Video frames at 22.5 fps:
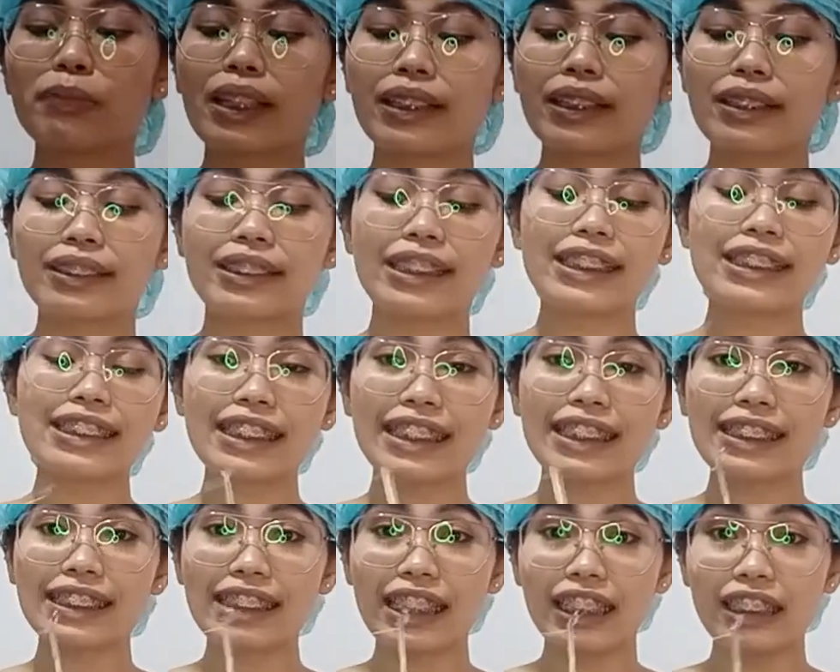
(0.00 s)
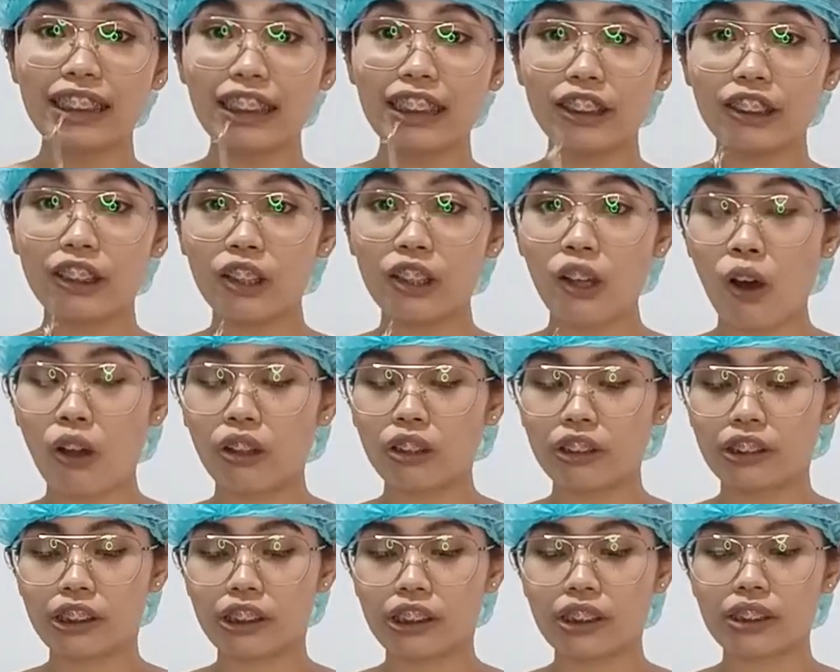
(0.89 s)
that this is a needle
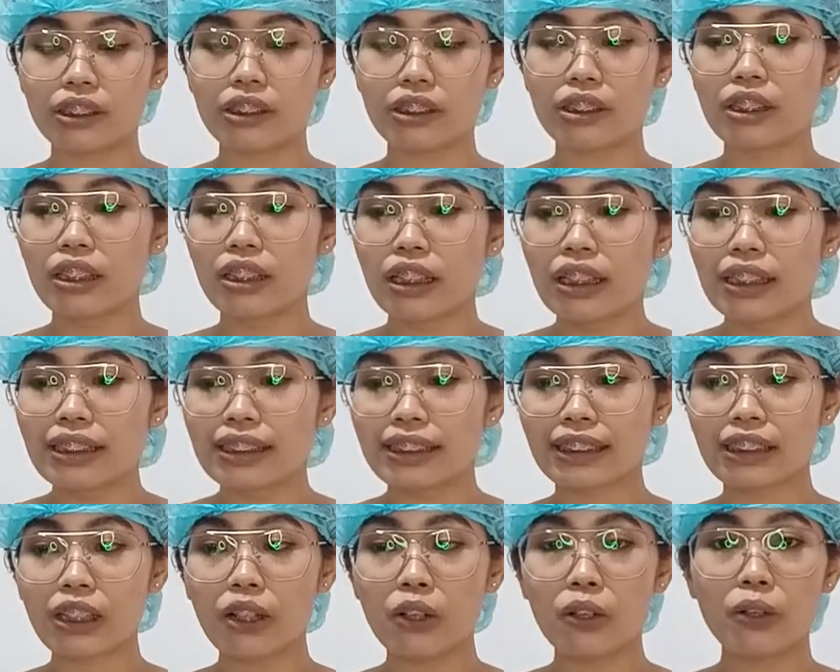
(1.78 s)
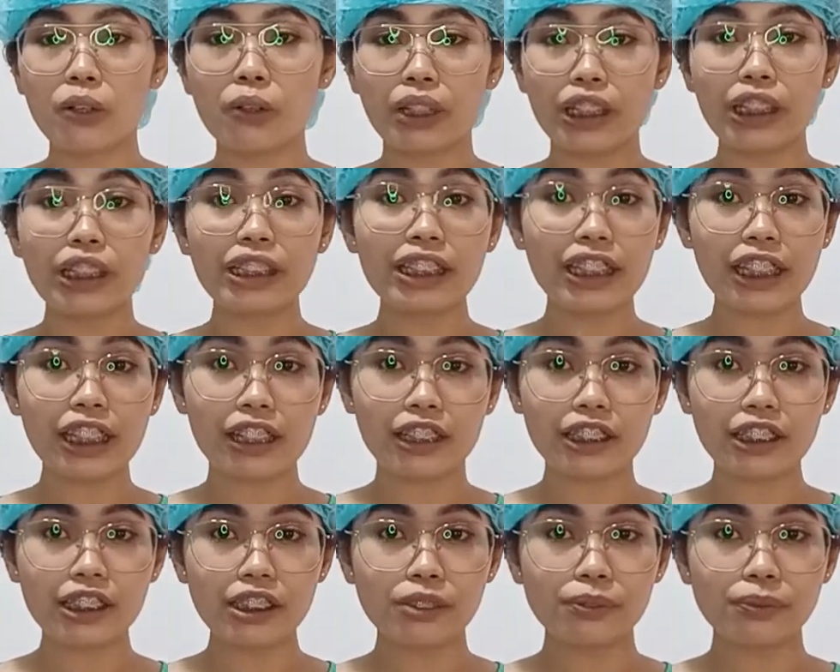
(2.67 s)
holder. So in
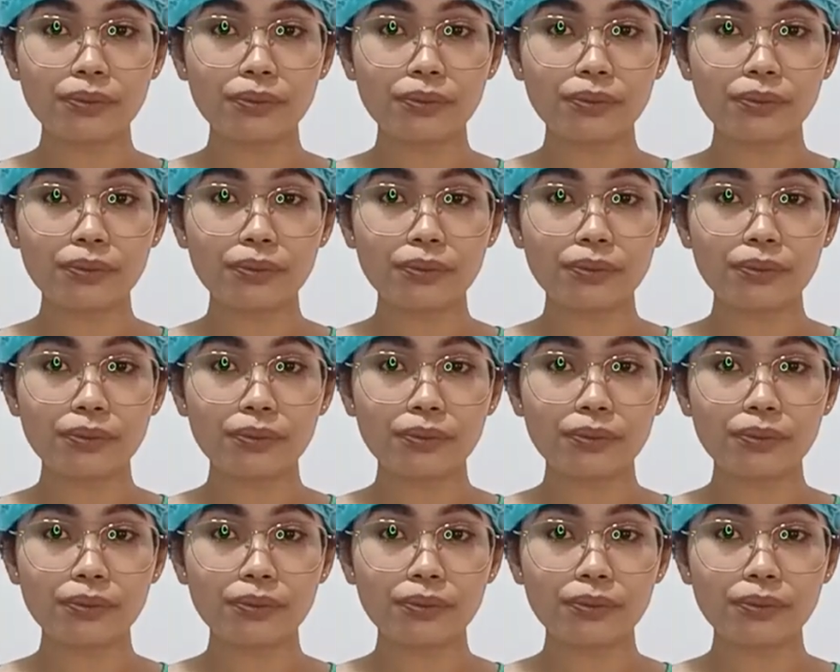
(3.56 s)
here,